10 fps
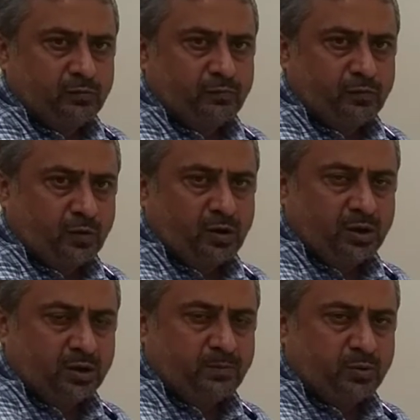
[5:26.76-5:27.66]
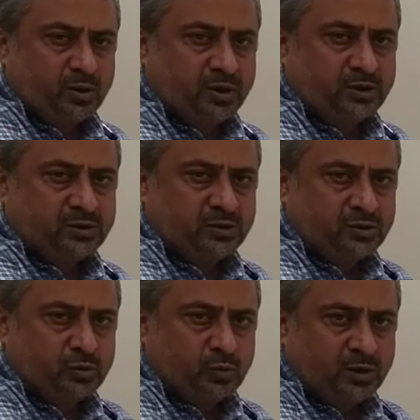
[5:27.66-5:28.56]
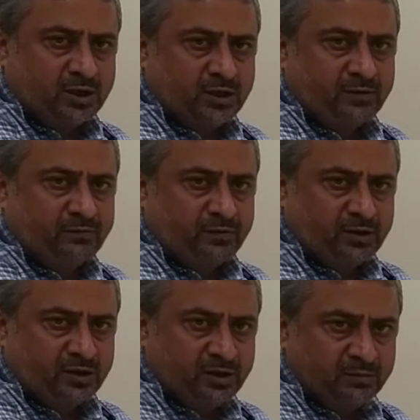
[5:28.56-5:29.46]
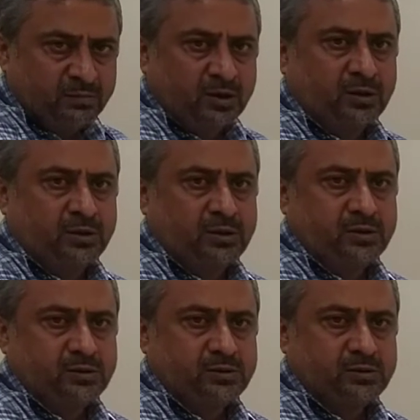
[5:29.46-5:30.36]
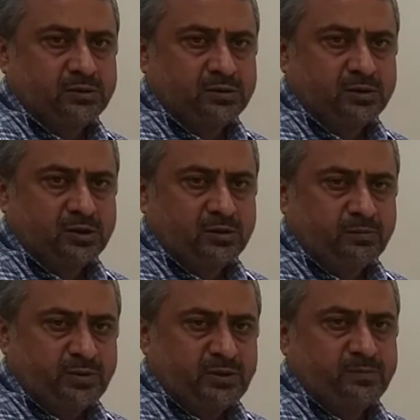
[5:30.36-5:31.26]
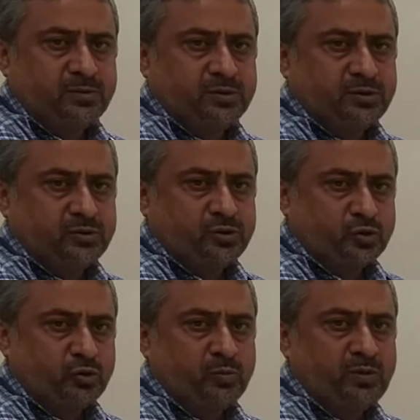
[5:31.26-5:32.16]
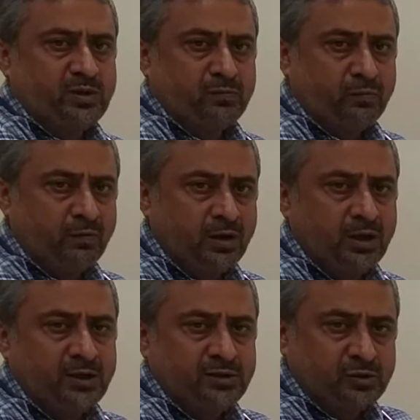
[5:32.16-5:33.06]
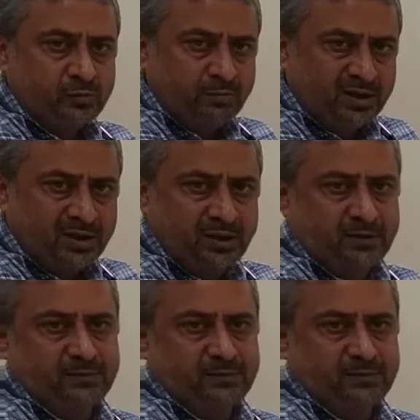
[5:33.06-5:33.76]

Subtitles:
For a product to have demand, people should be willing to buy.